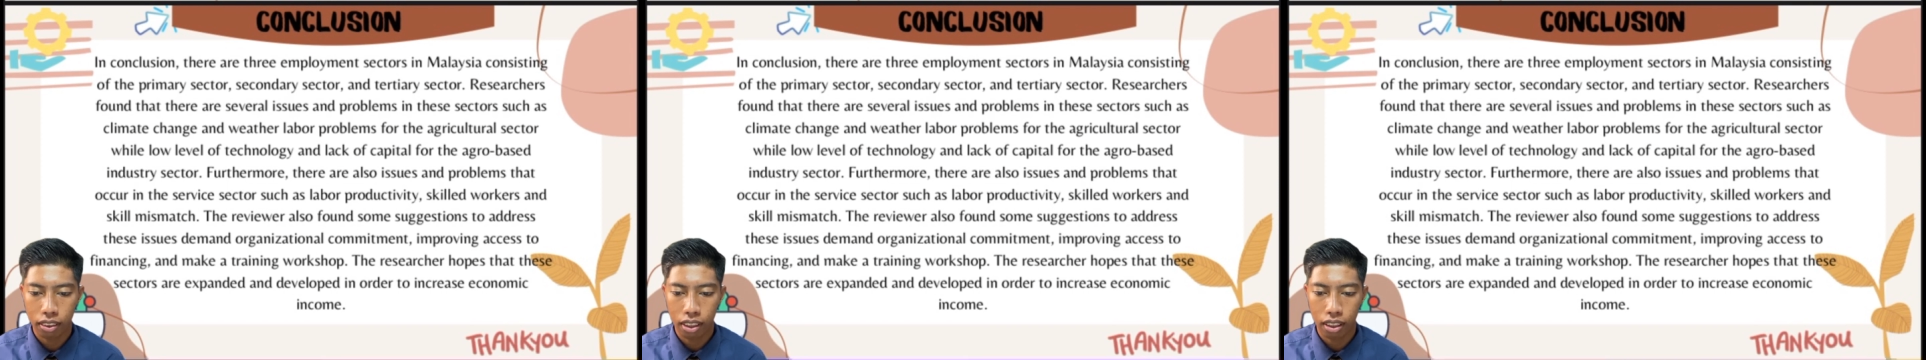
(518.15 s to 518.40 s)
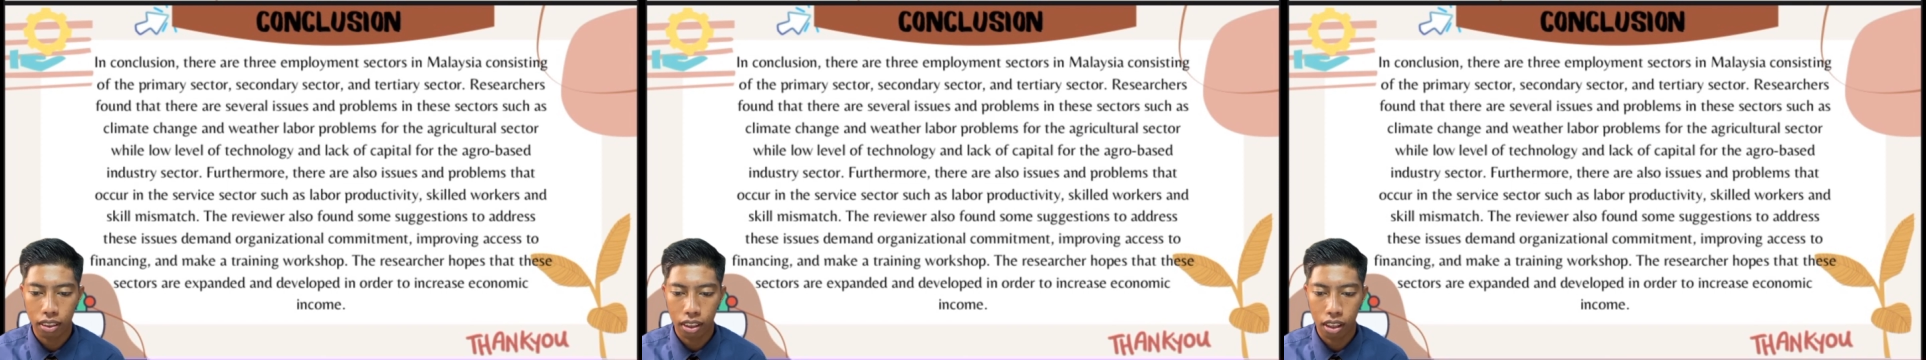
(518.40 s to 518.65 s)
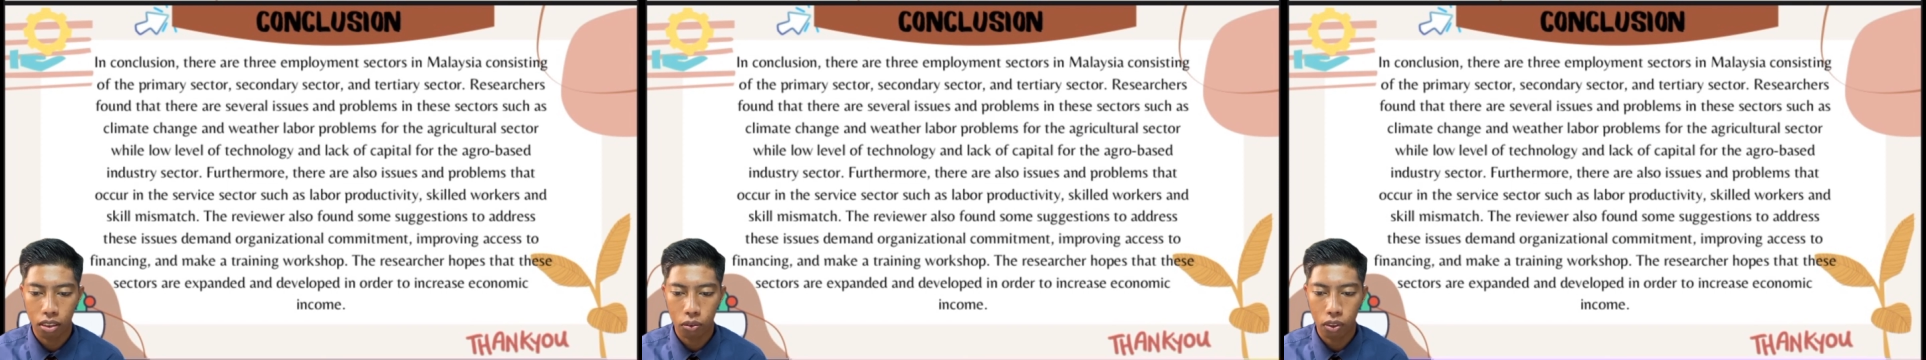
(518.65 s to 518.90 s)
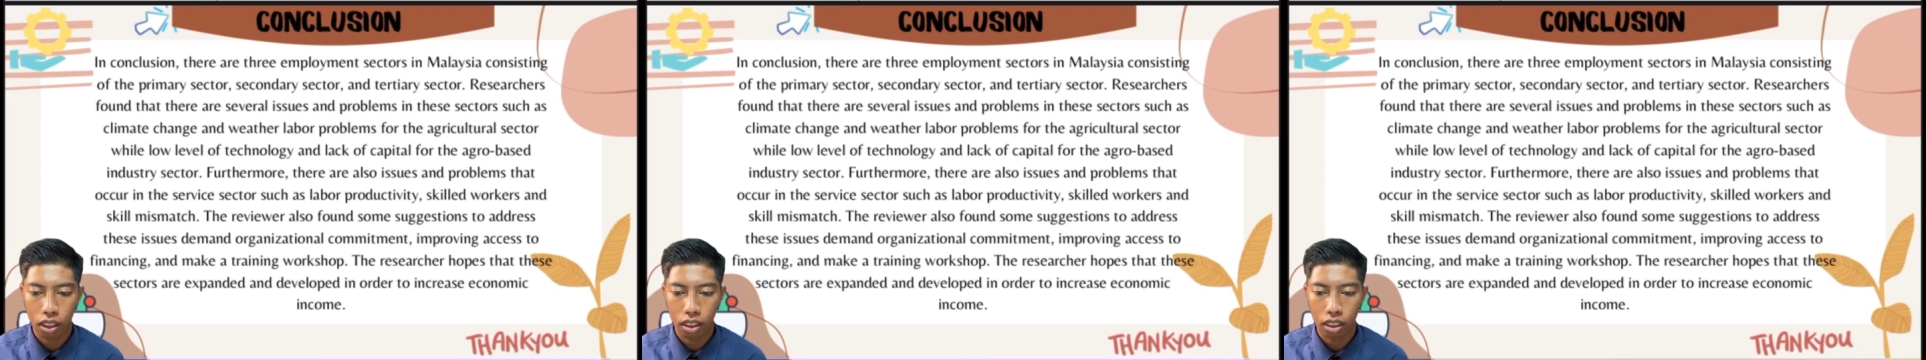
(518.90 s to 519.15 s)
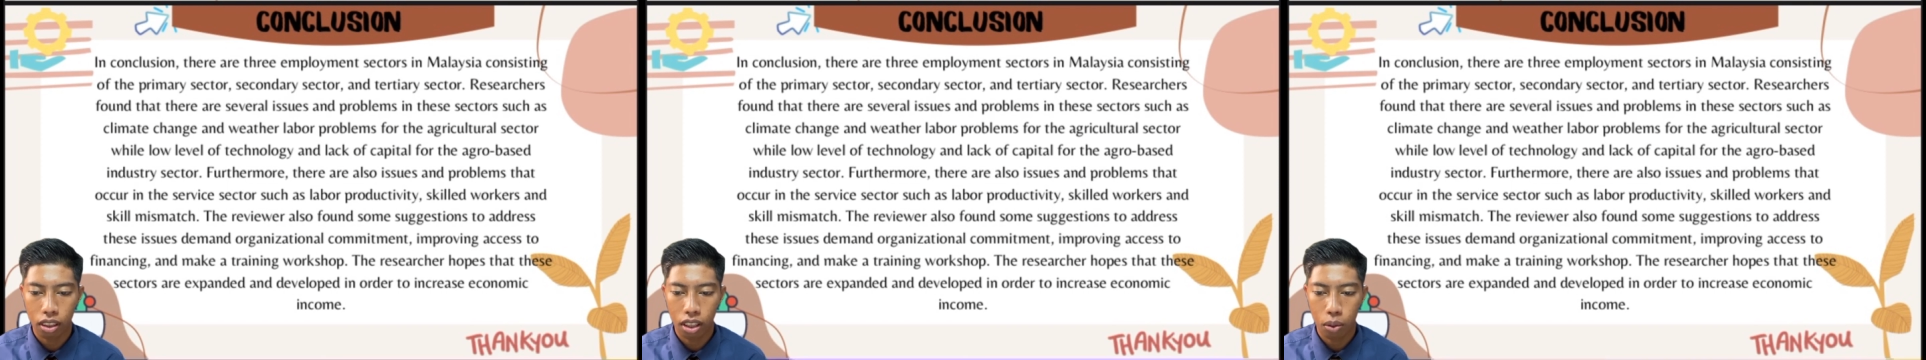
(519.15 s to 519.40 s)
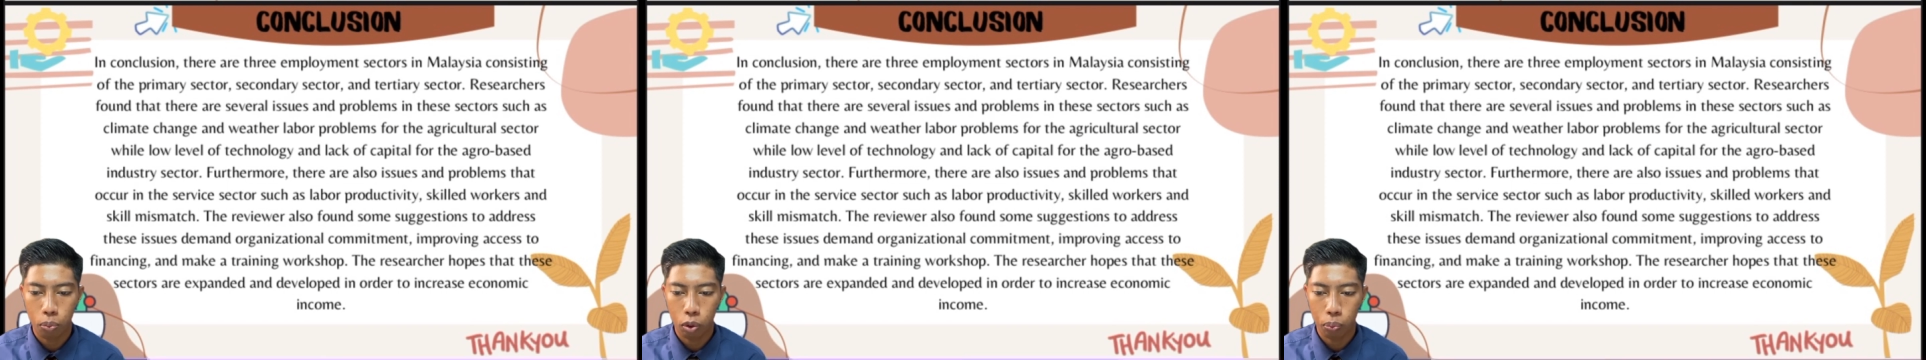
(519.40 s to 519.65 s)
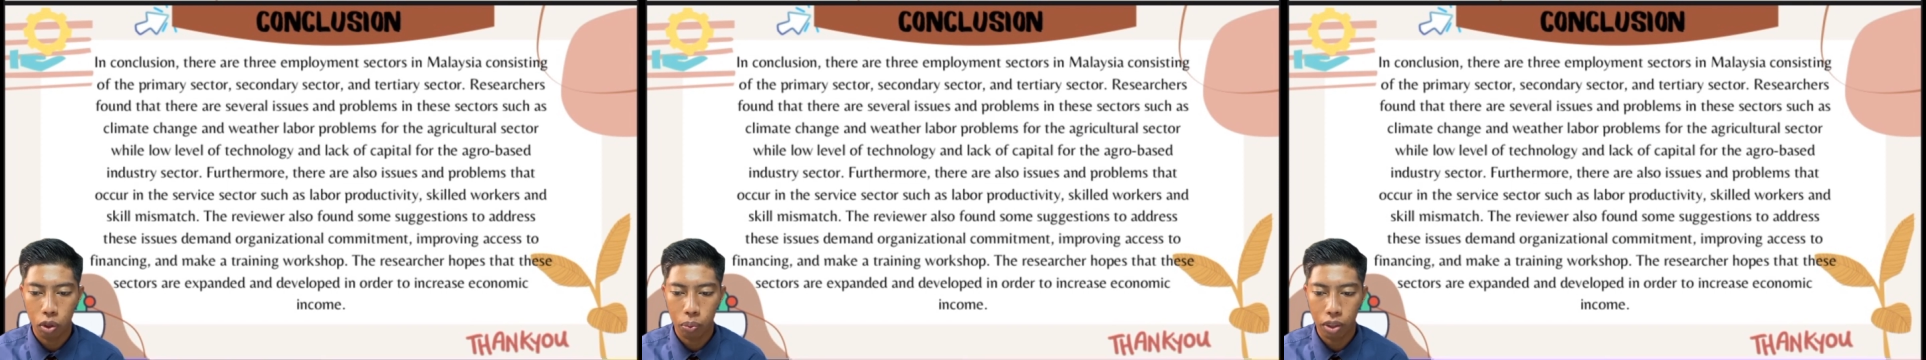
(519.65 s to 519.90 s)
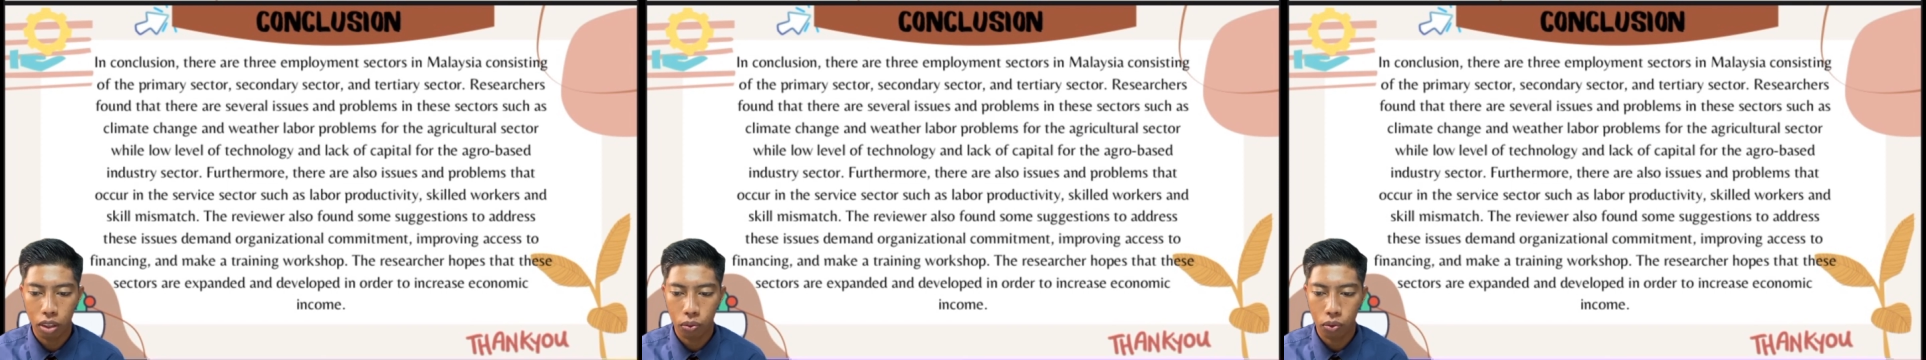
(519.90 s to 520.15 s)
change and water labor
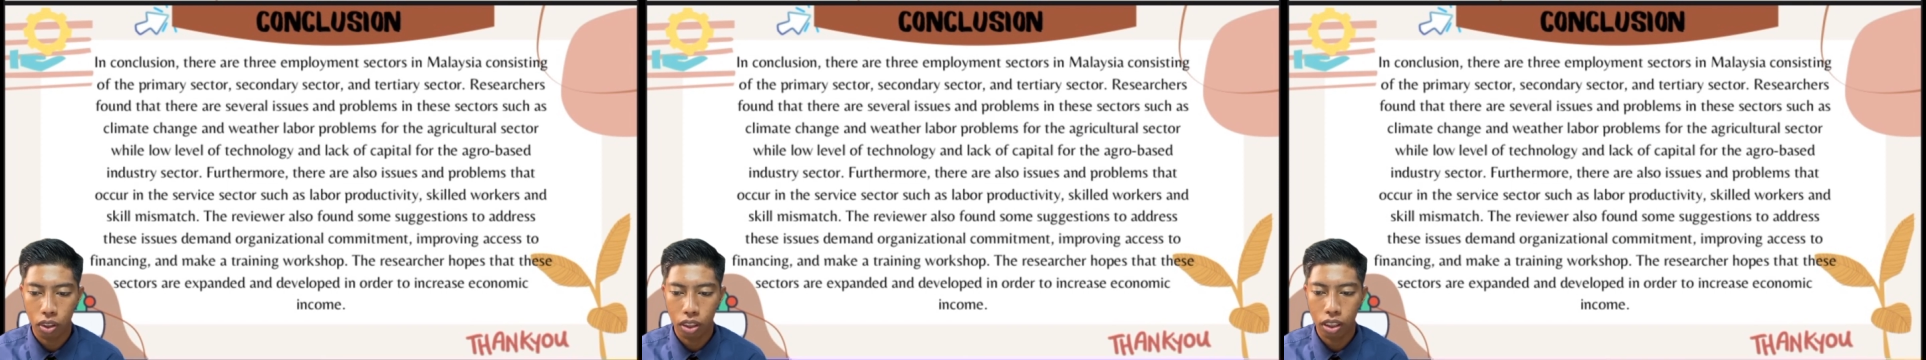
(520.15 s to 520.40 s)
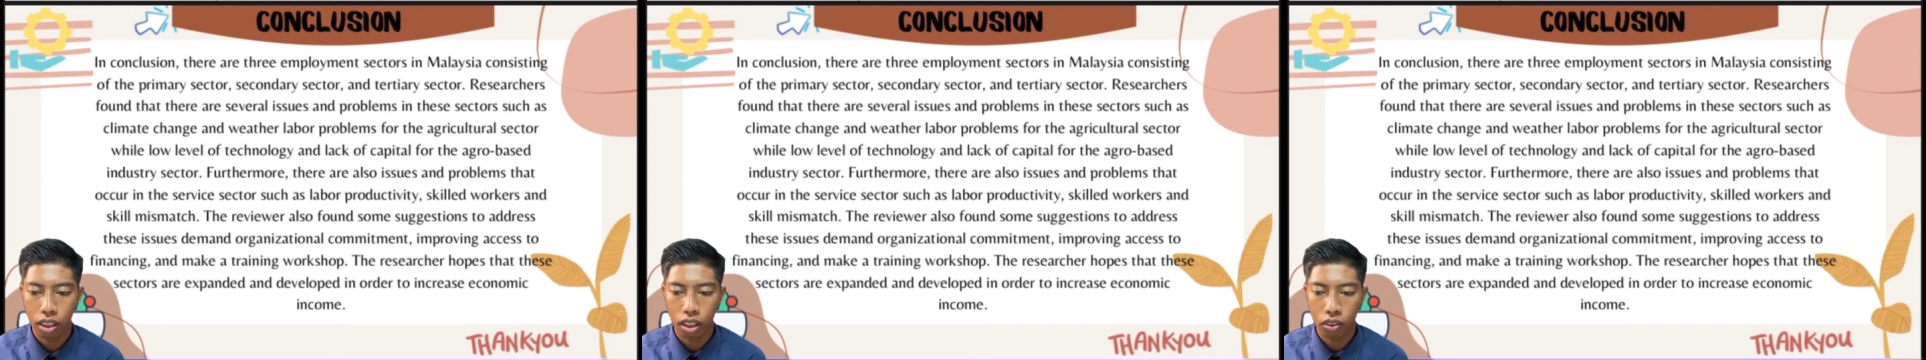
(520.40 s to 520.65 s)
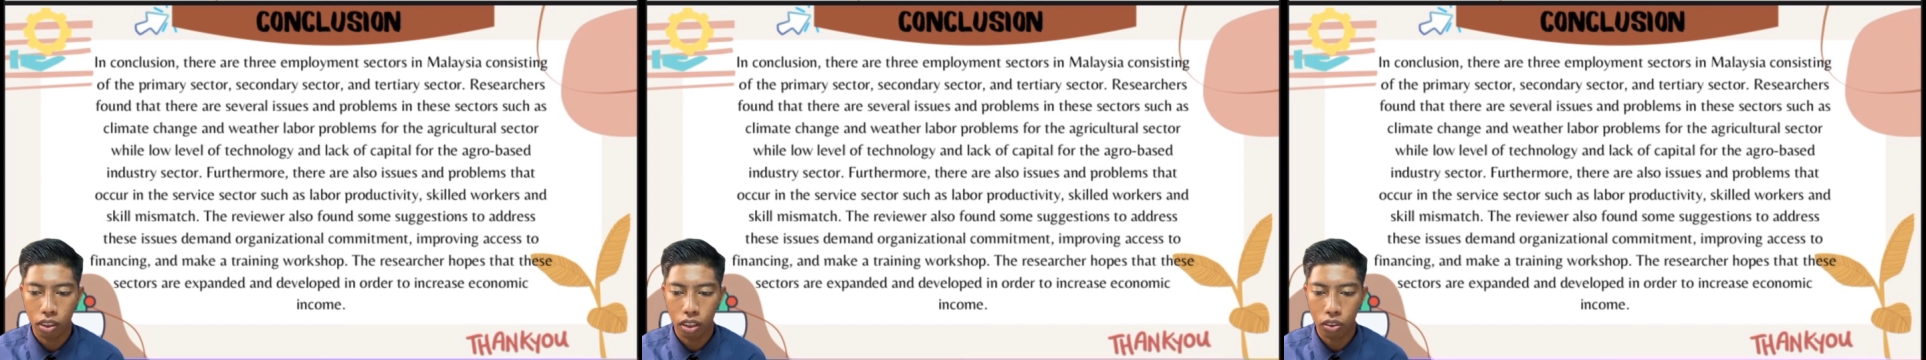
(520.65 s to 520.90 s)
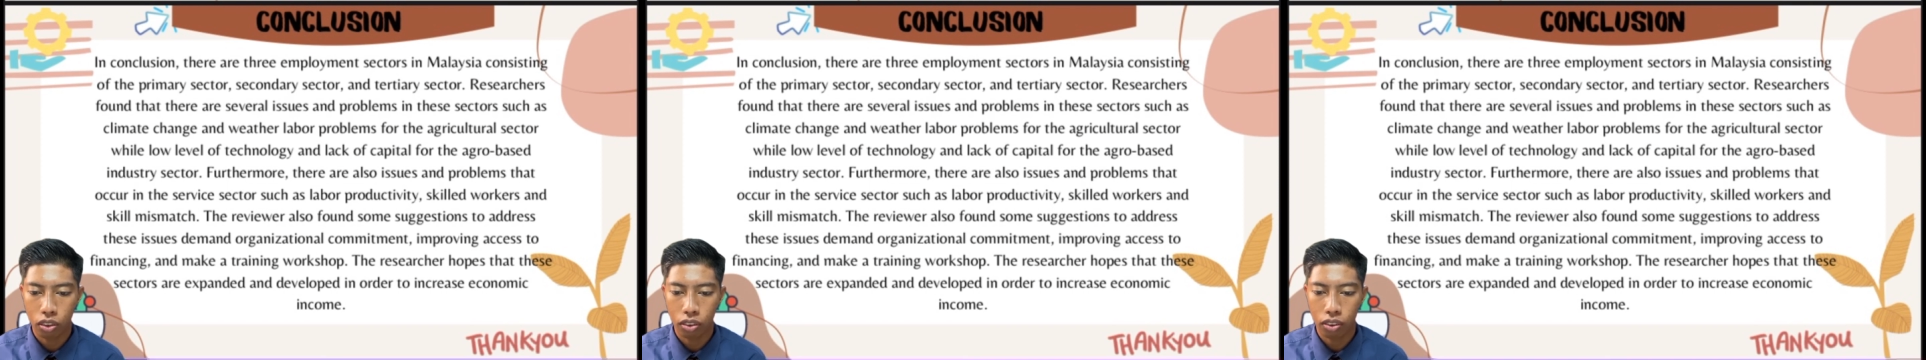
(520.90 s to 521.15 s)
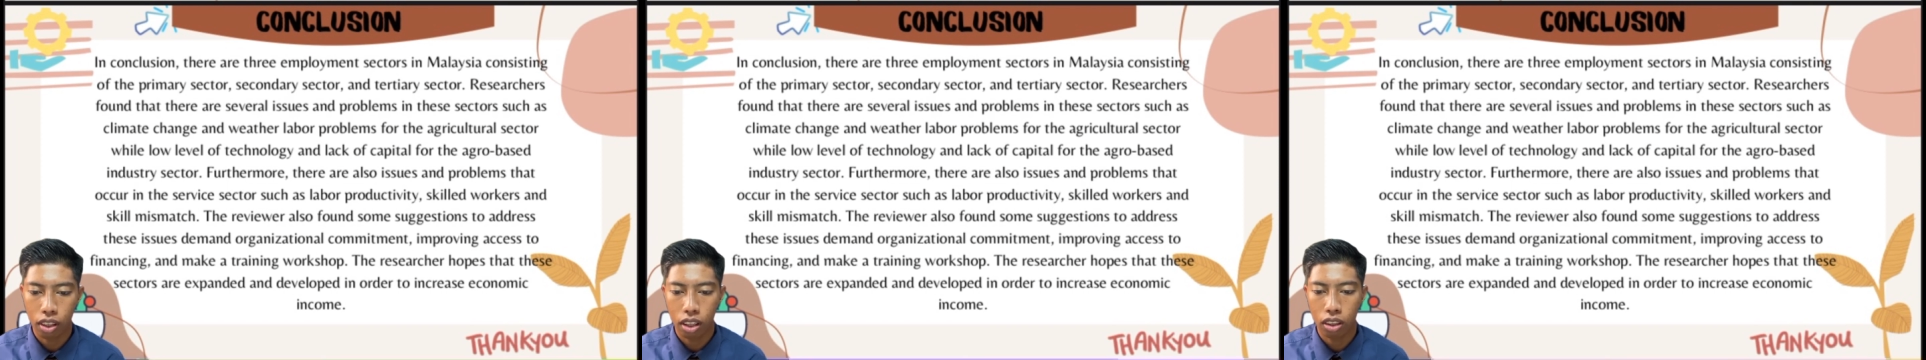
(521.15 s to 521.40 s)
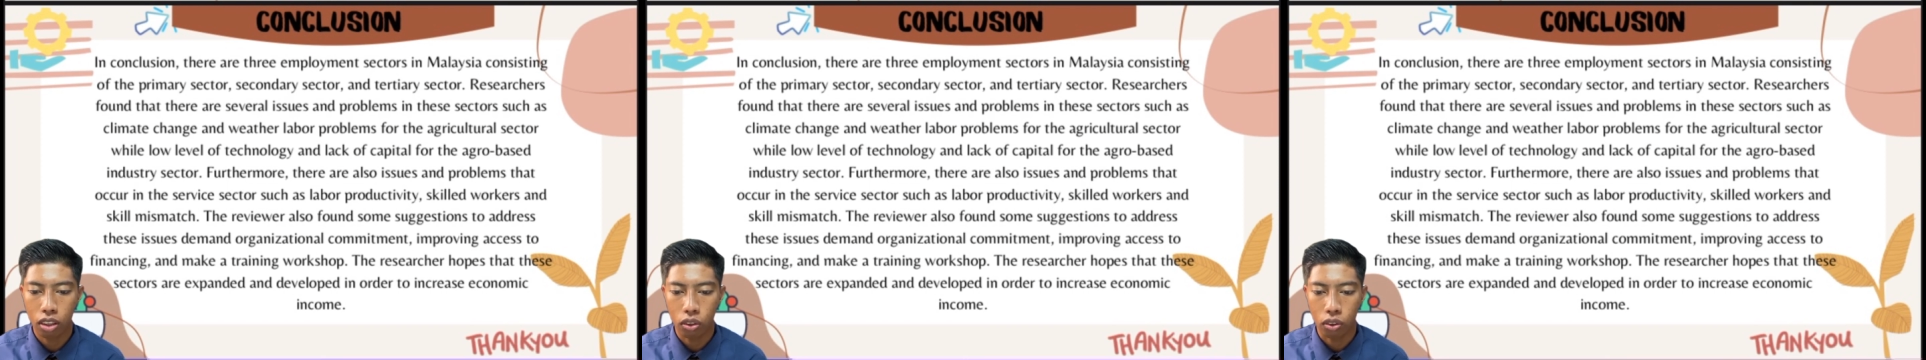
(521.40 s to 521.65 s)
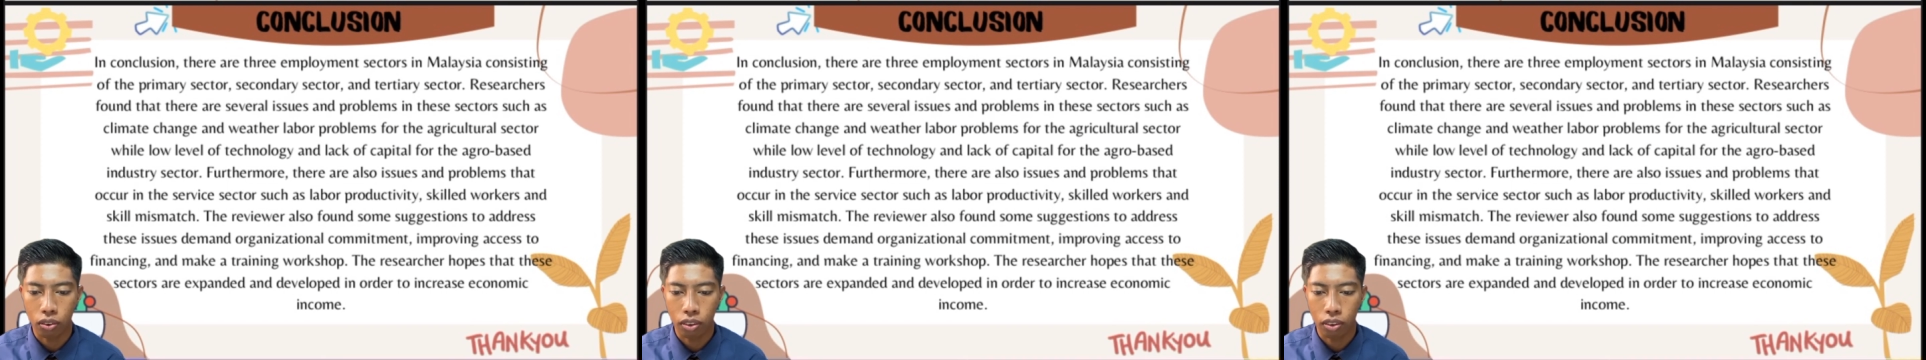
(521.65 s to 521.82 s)
problem for the agriculture sector,